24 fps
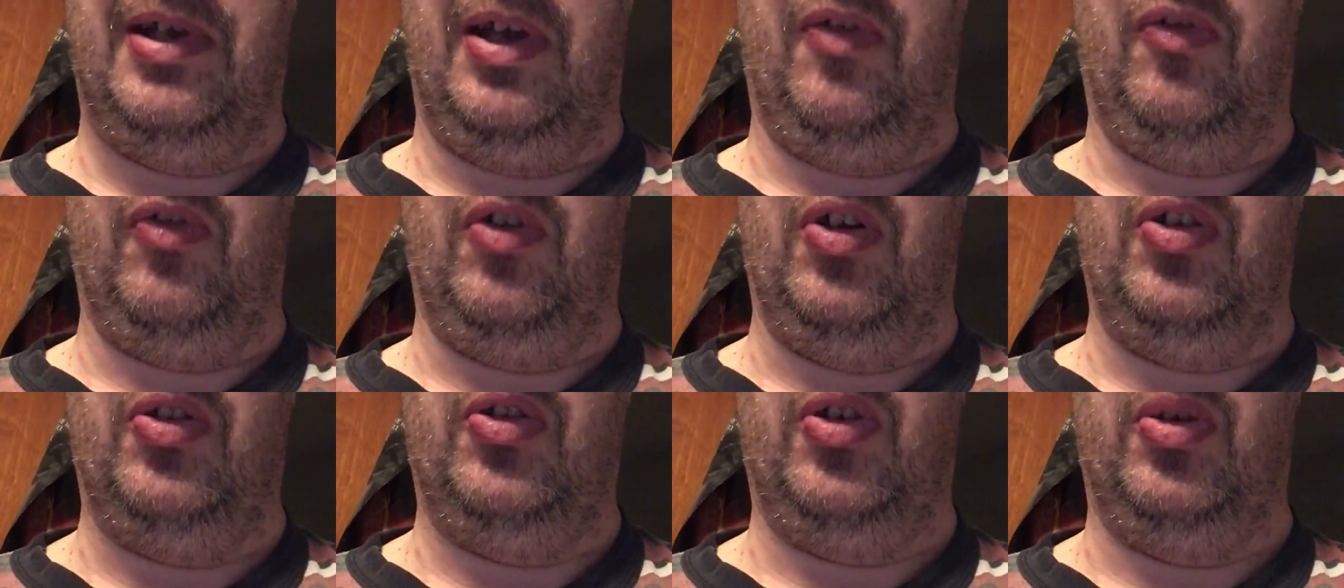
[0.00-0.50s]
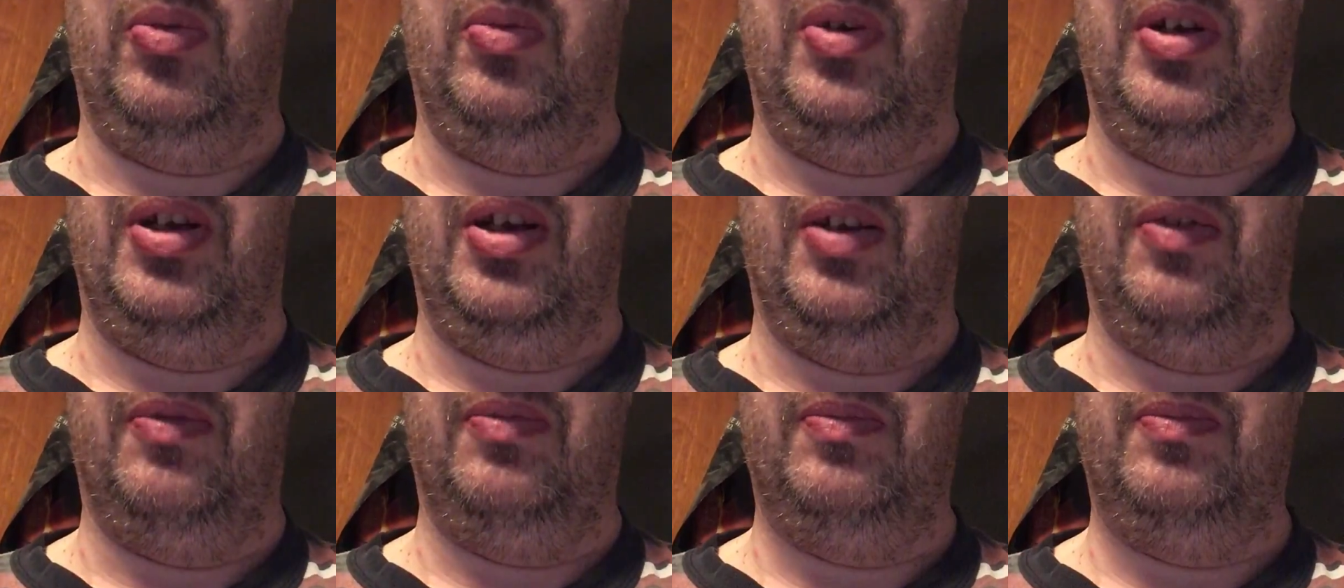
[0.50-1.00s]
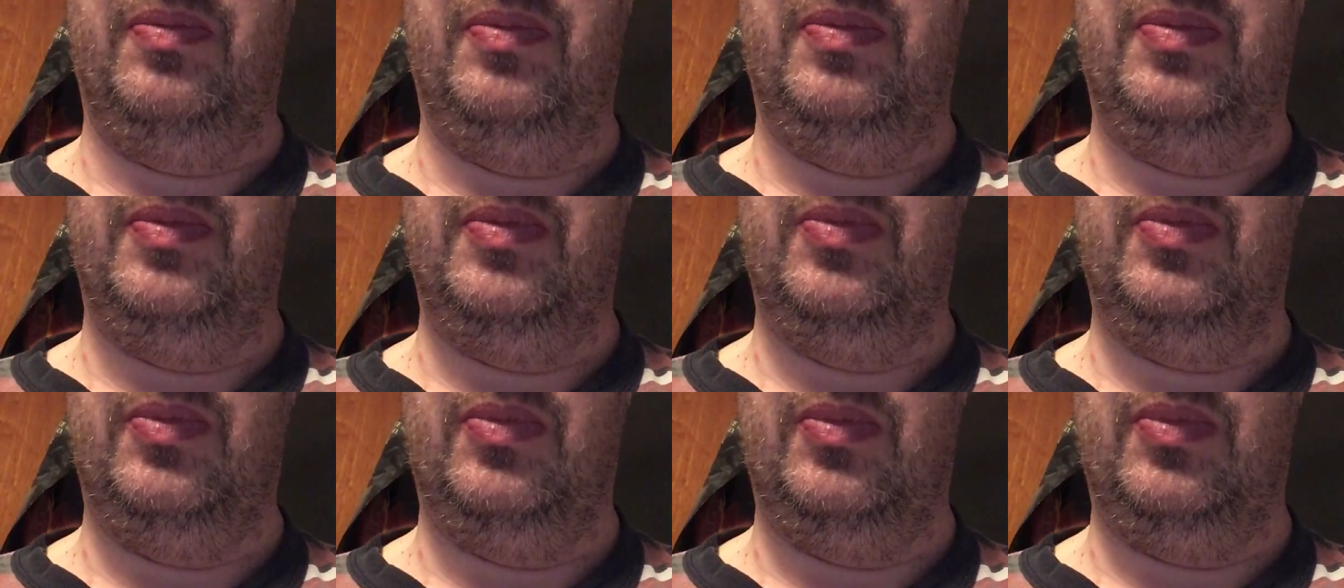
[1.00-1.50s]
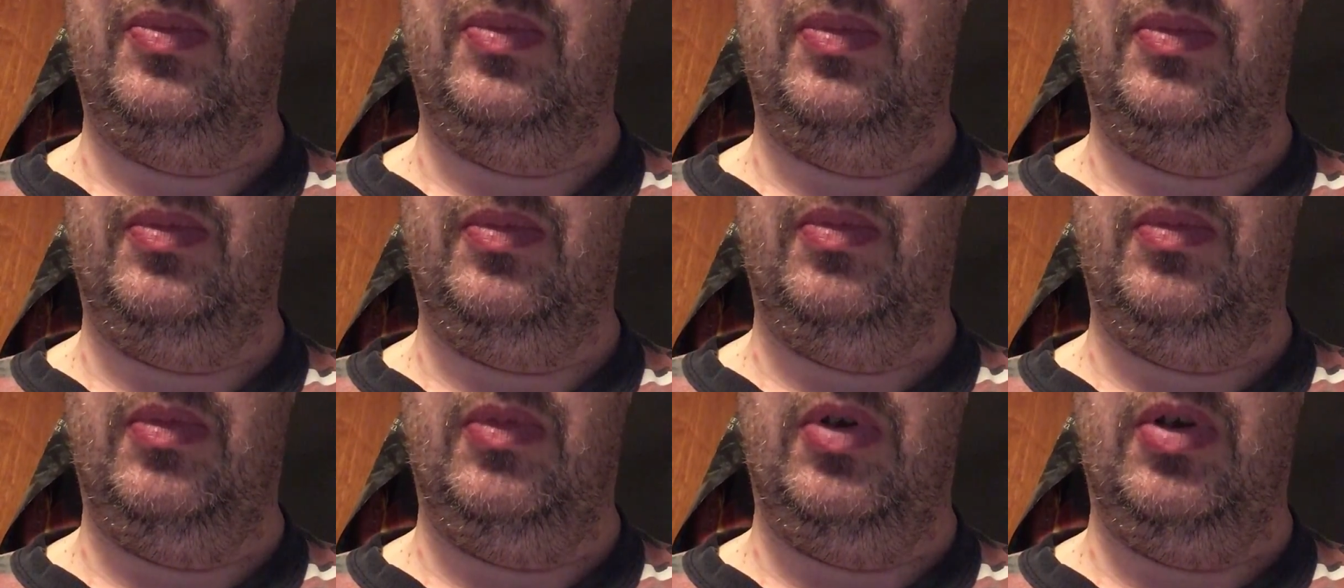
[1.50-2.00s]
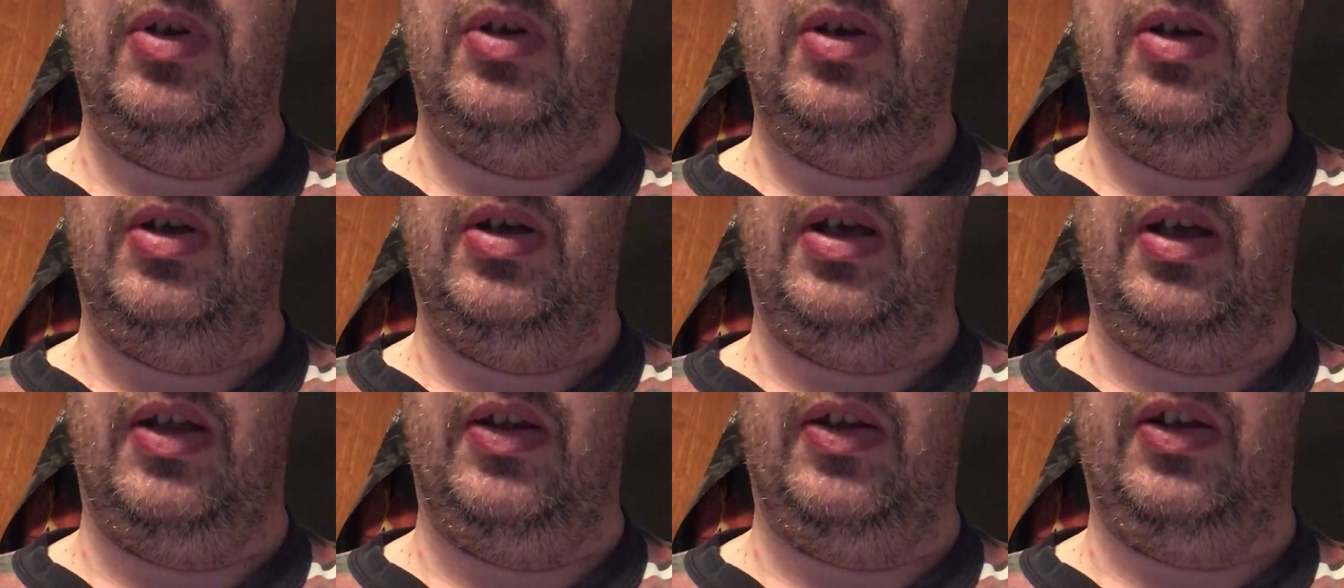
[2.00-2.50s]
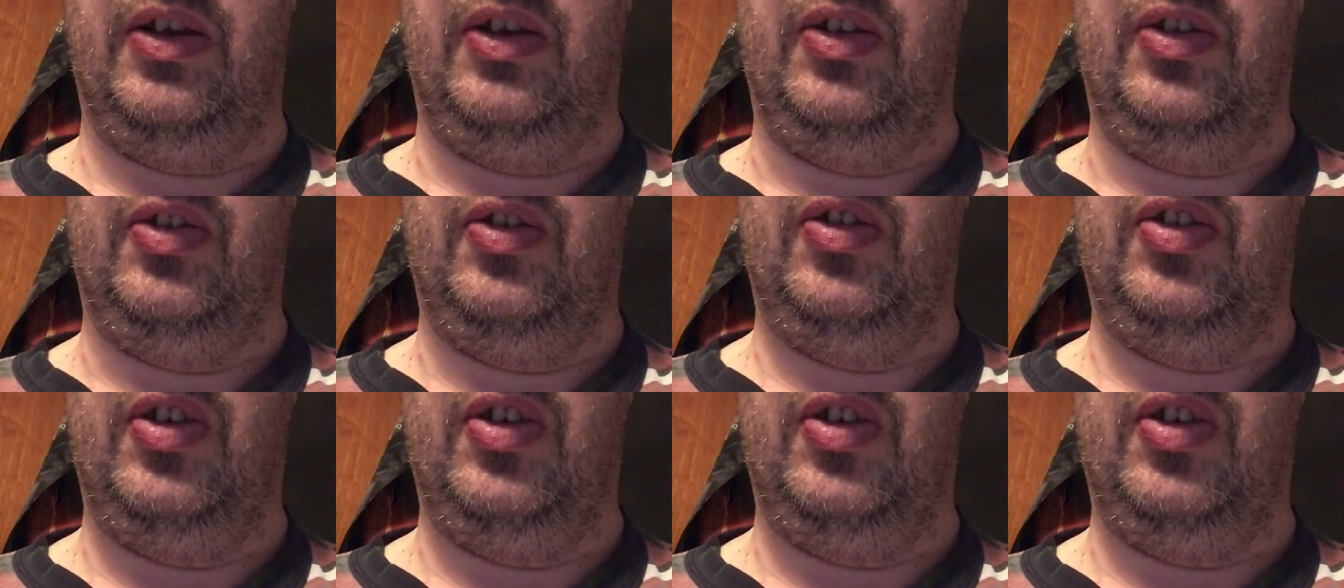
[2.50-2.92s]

I've done so many of them. I think it's